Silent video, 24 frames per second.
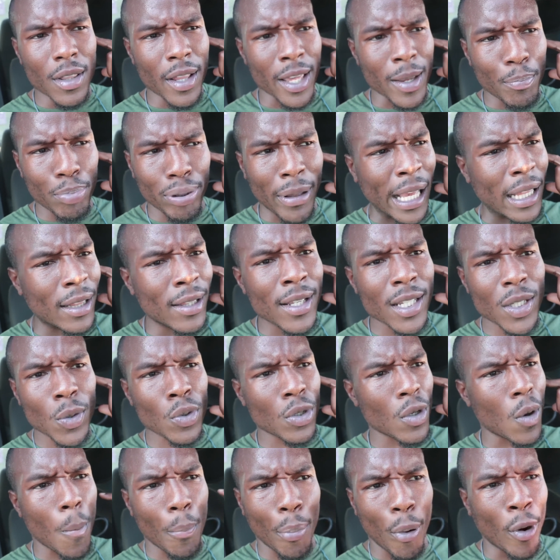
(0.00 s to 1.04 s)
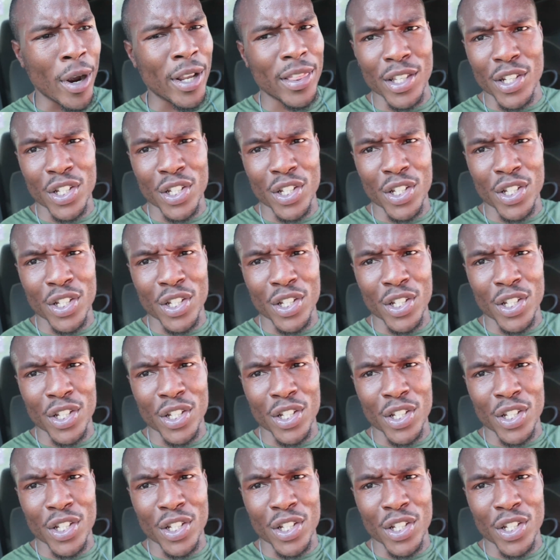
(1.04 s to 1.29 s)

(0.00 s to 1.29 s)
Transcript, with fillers: like playlist was on point,